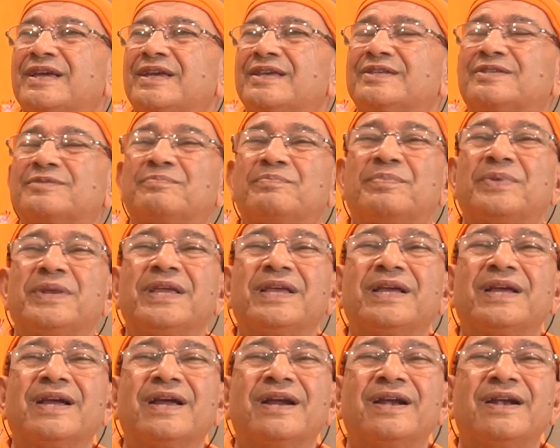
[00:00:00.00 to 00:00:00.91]

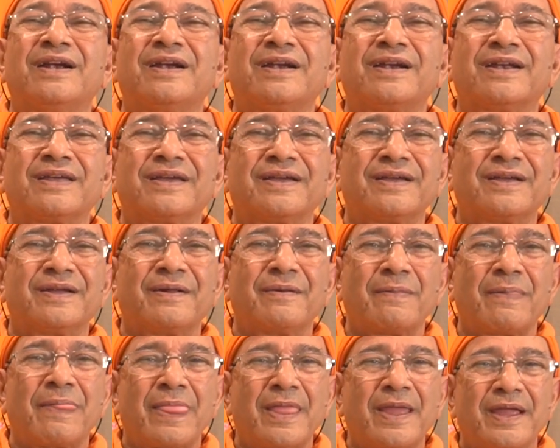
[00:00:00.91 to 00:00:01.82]
sprinkled
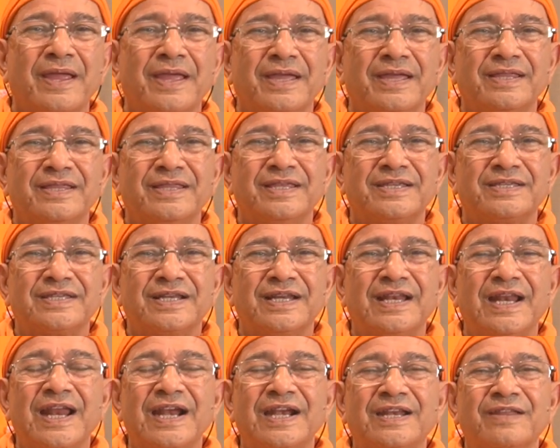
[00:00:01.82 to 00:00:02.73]
in this
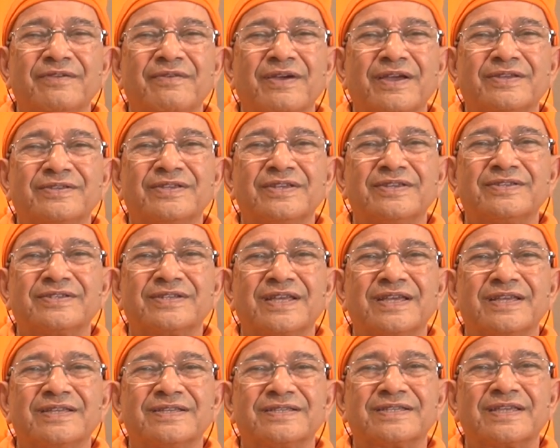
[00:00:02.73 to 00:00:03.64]
relative
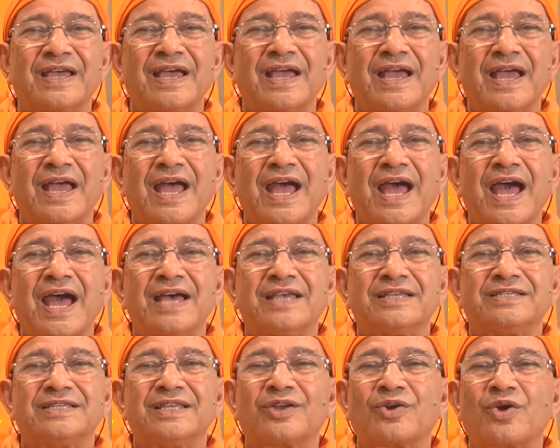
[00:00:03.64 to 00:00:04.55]
existence
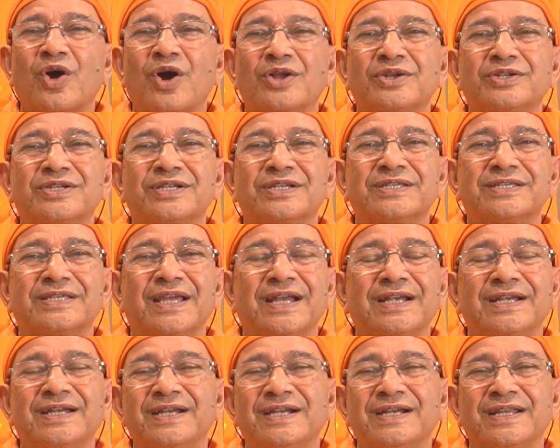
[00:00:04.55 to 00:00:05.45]
as the conscious
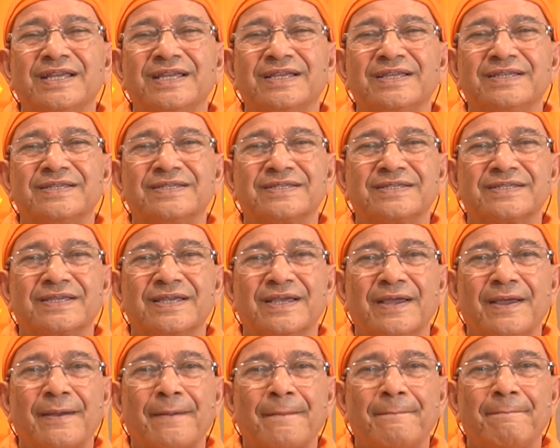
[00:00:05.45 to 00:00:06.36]
entities.
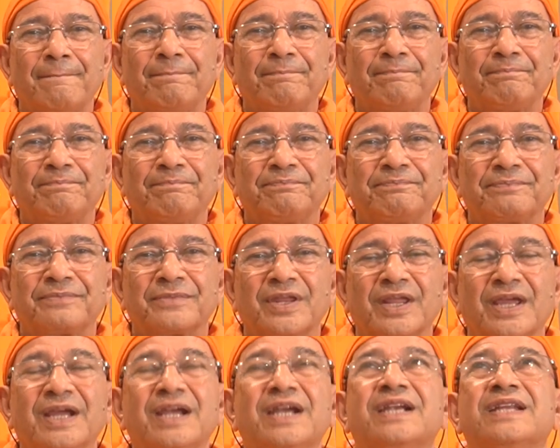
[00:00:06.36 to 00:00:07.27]

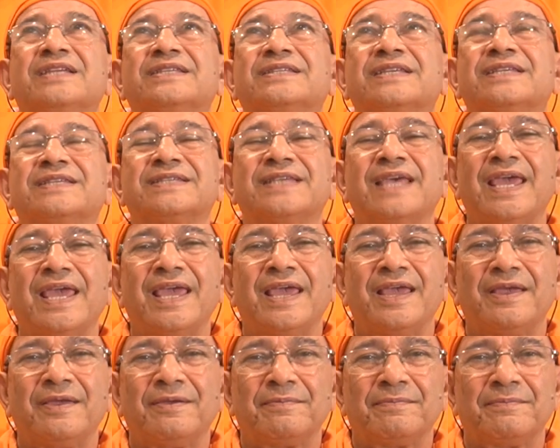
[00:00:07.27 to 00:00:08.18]
It is the
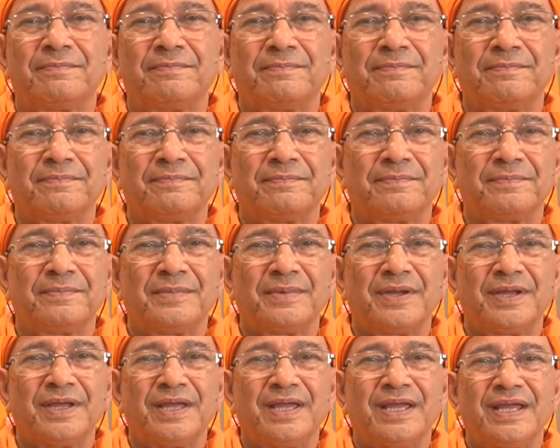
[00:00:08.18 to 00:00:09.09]
same.
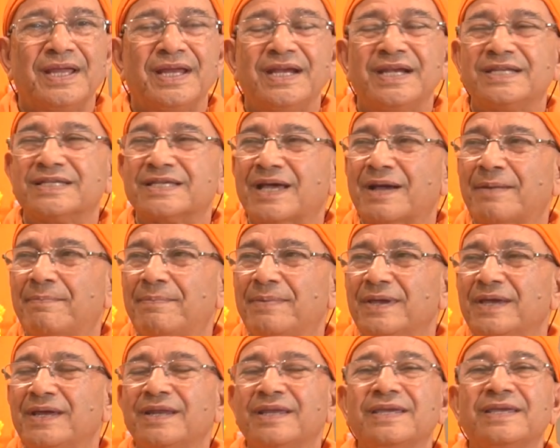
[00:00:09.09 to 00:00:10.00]
It is
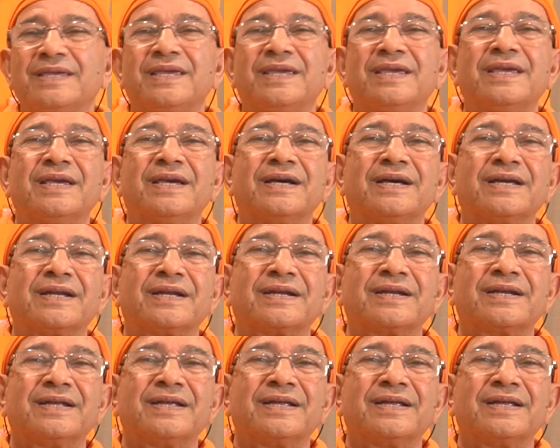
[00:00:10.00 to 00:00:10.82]
appearing here